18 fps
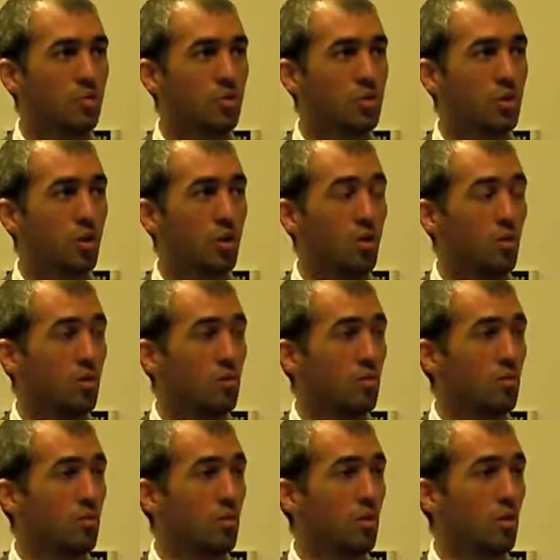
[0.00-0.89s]
So,
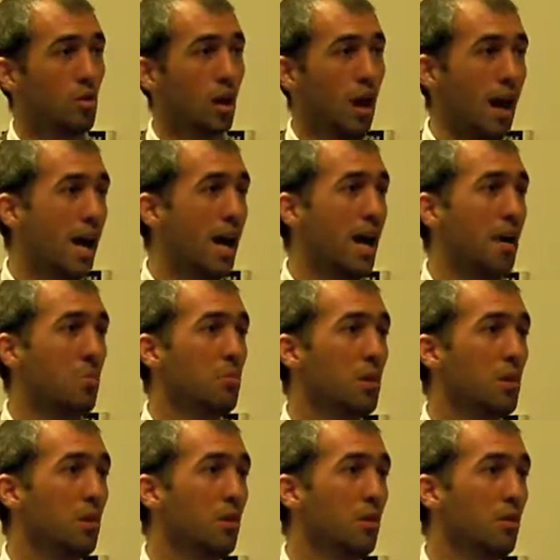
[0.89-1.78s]
I had a
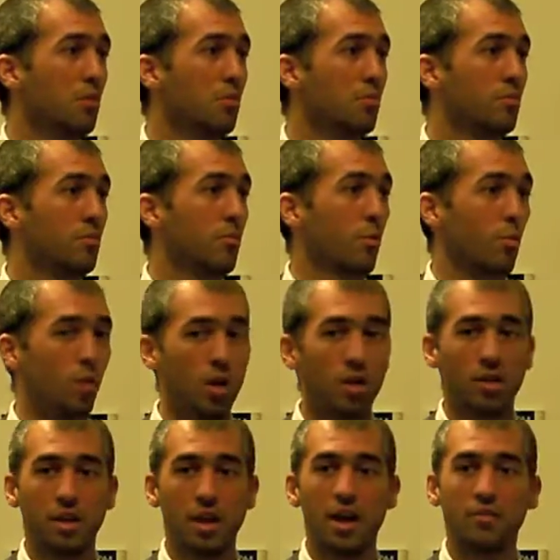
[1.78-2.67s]
meeting
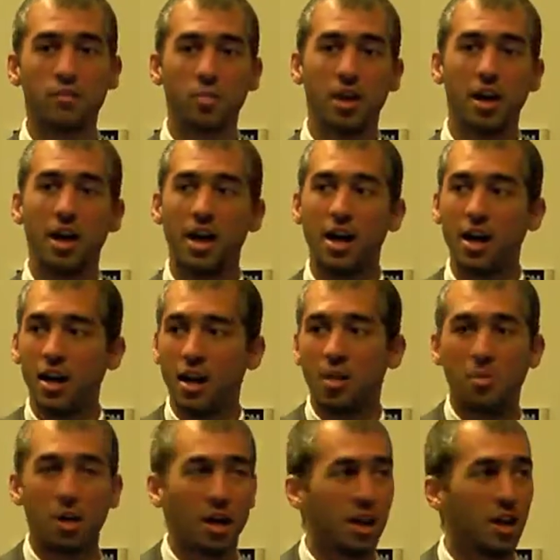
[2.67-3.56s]
with the FBI
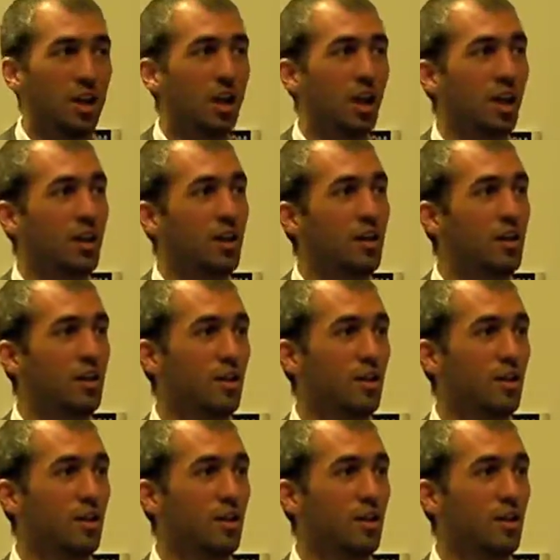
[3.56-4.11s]
and my client.